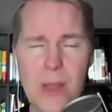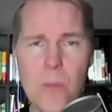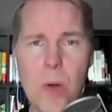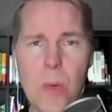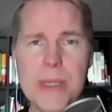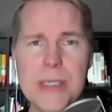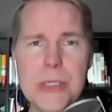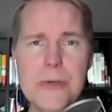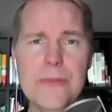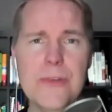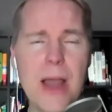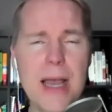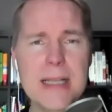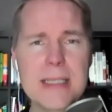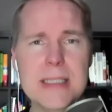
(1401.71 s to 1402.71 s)
What we do
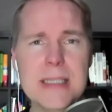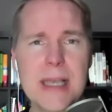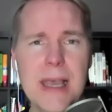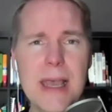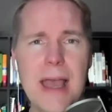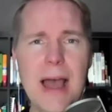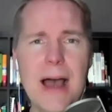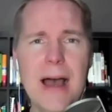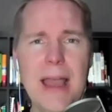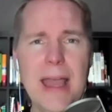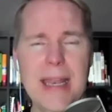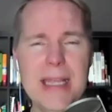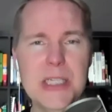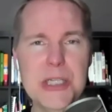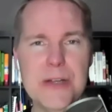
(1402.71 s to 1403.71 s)
for us
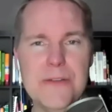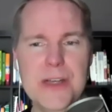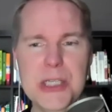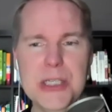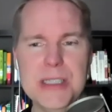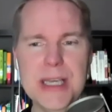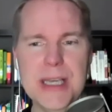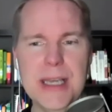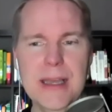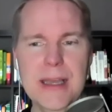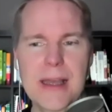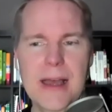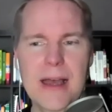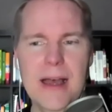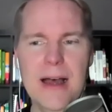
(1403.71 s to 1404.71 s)
at Asian Efficiency,
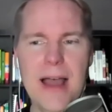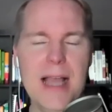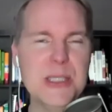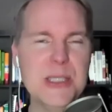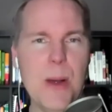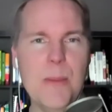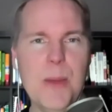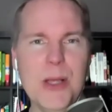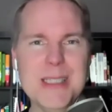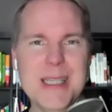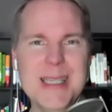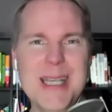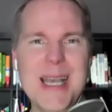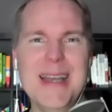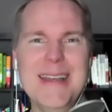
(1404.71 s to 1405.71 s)
actually, Marmel,
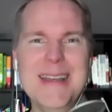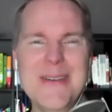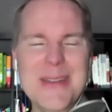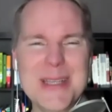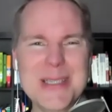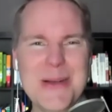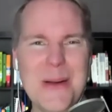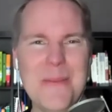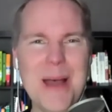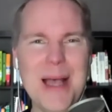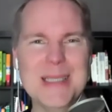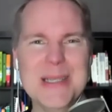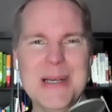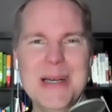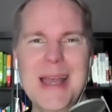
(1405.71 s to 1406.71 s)
since you're the Scrum
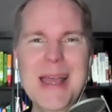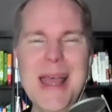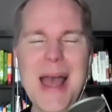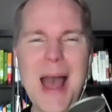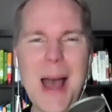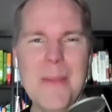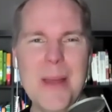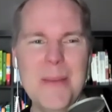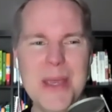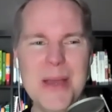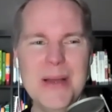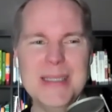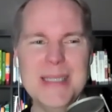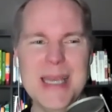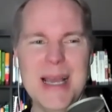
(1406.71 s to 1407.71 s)
Master, maybe you
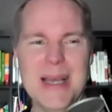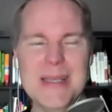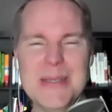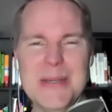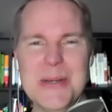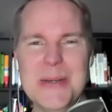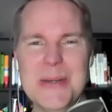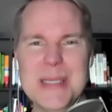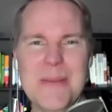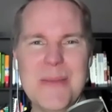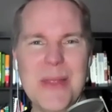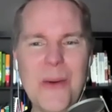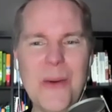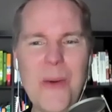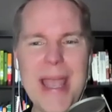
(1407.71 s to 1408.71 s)
can take us through some
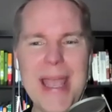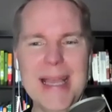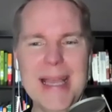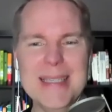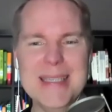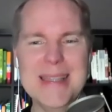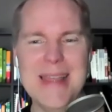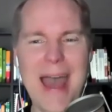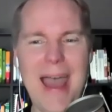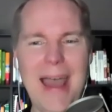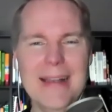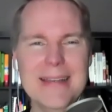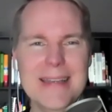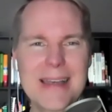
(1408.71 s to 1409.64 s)
of the ways that